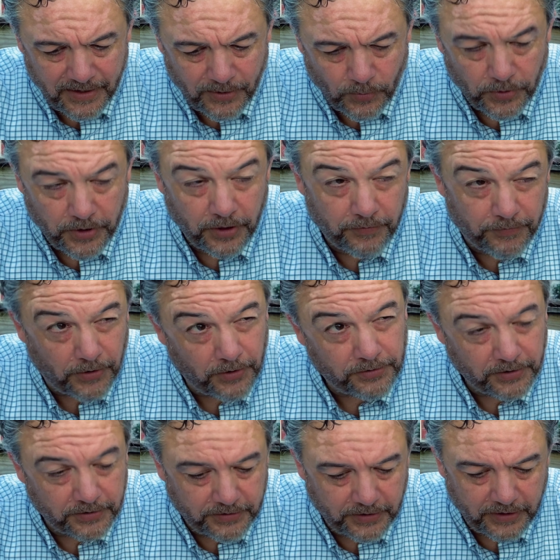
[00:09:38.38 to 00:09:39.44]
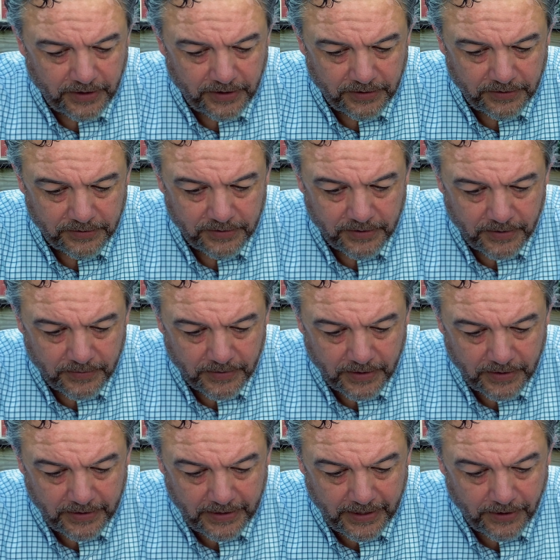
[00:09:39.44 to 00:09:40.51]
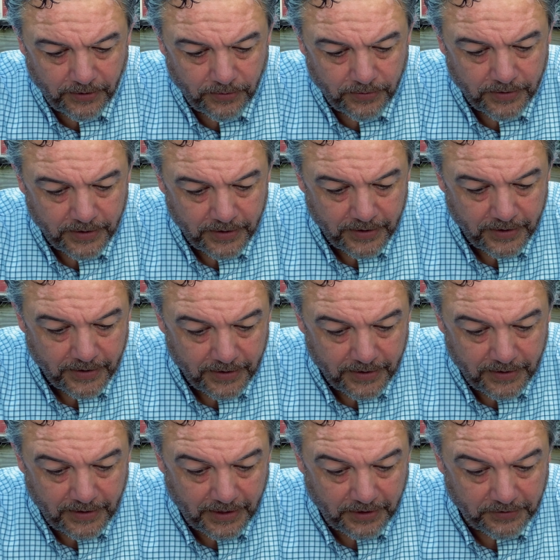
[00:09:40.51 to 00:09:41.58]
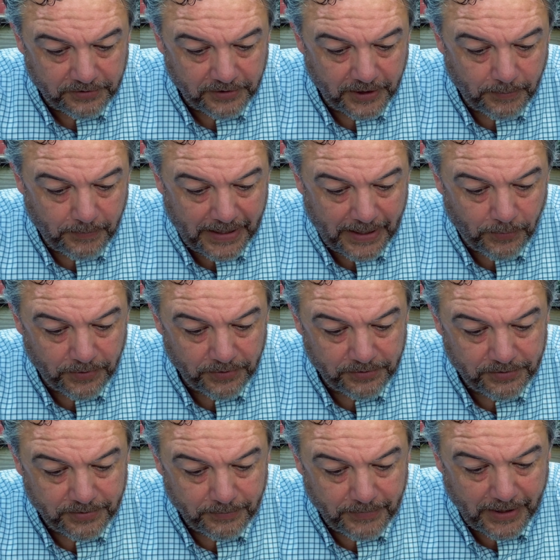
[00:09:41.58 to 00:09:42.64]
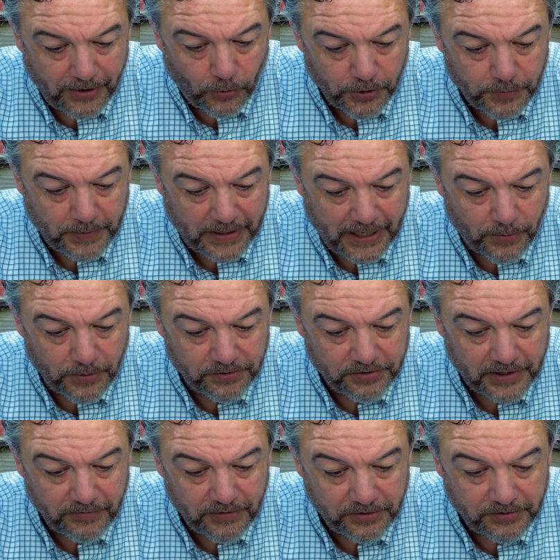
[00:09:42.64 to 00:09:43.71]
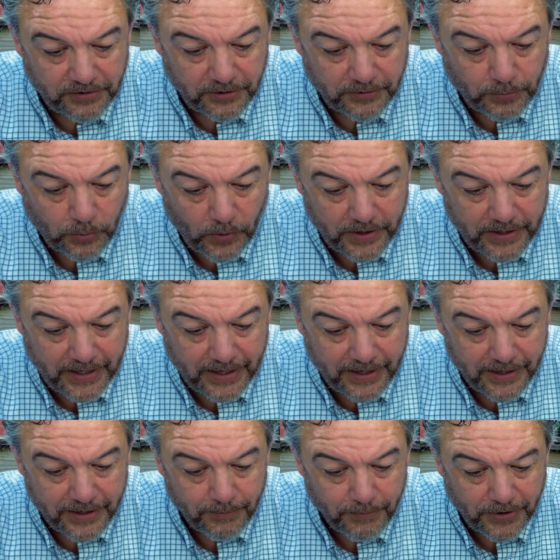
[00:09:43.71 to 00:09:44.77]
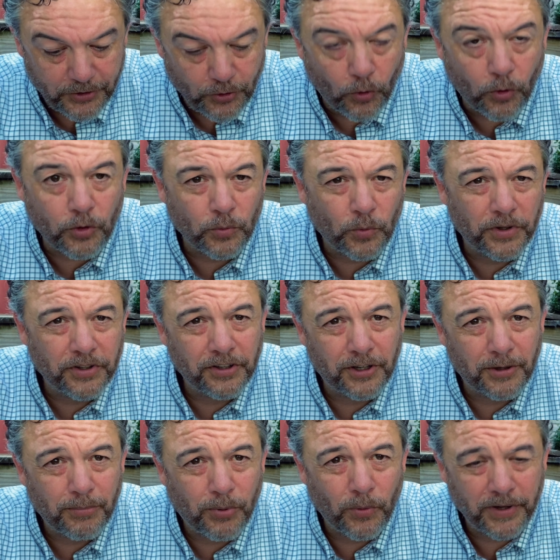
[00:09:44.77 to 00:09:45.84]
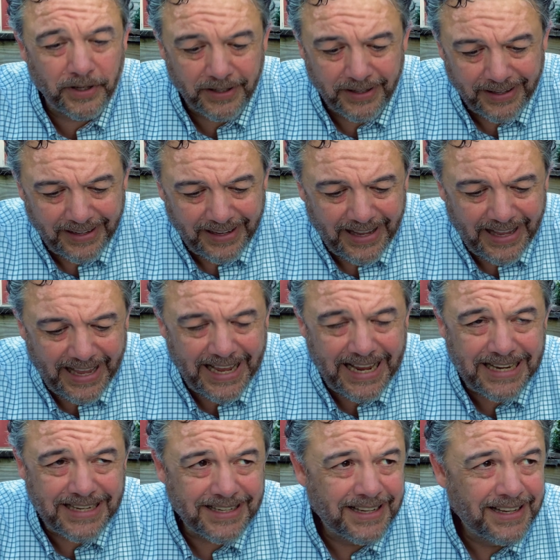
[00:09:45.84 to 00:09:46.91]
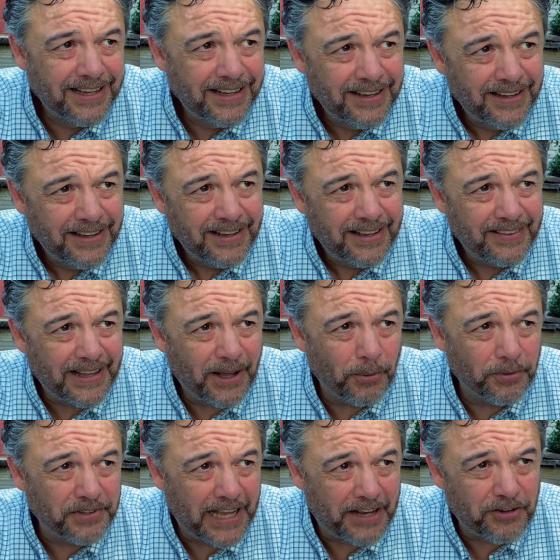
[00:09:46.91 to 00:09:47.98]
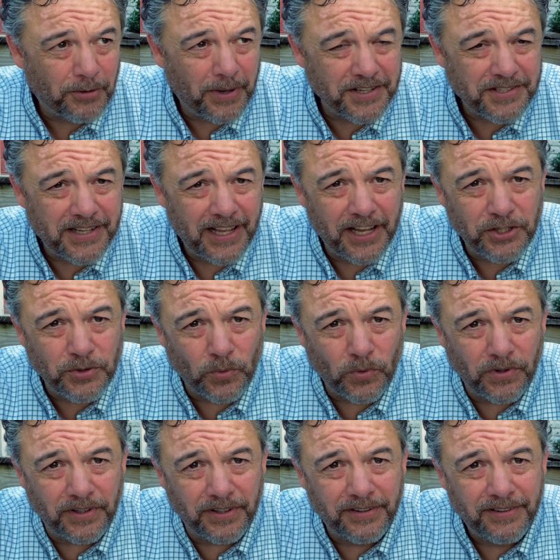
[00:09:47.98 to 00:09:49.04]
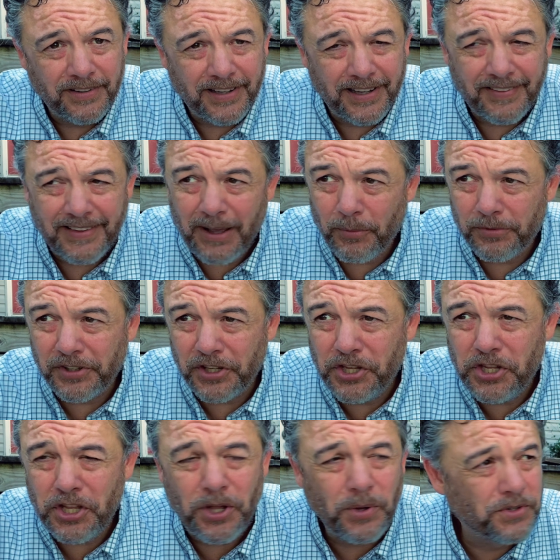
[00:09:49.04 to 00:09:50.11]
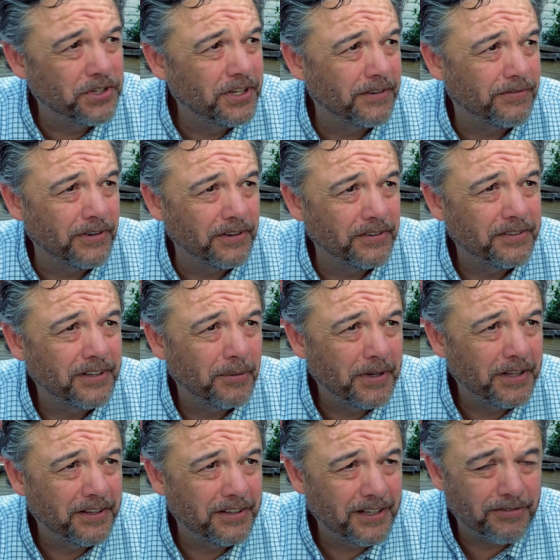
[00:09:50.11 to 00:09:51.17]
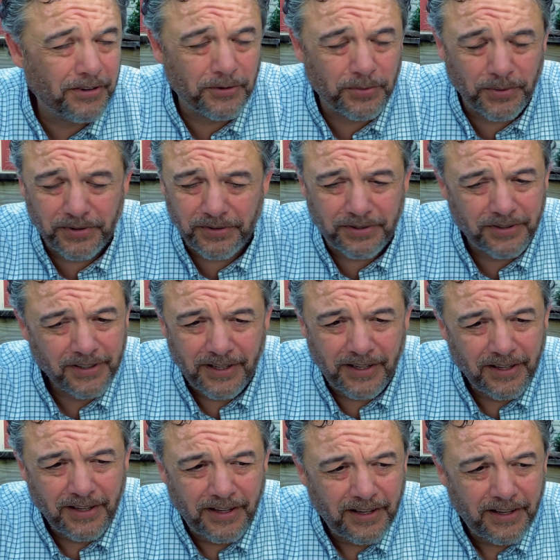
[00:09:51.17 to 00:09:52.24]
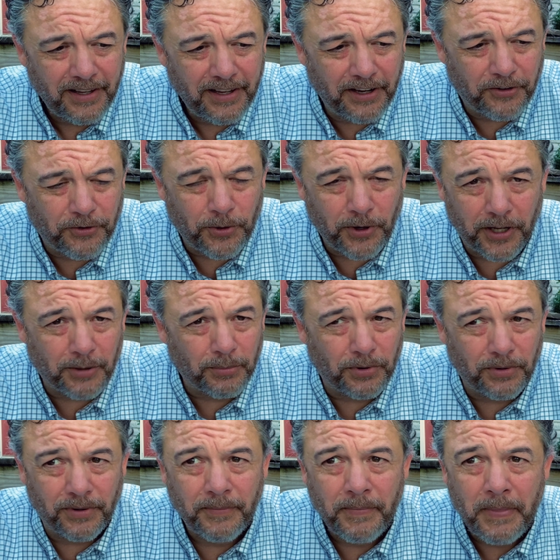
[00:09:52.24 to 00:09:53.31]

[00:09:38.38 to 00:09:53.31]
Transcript: within the first 60 days. Now, like I said, my horsepower was 76.9, my torque was 100.8. That was after my stage 1. And that was a huge difference. I mean, the difference was incredible.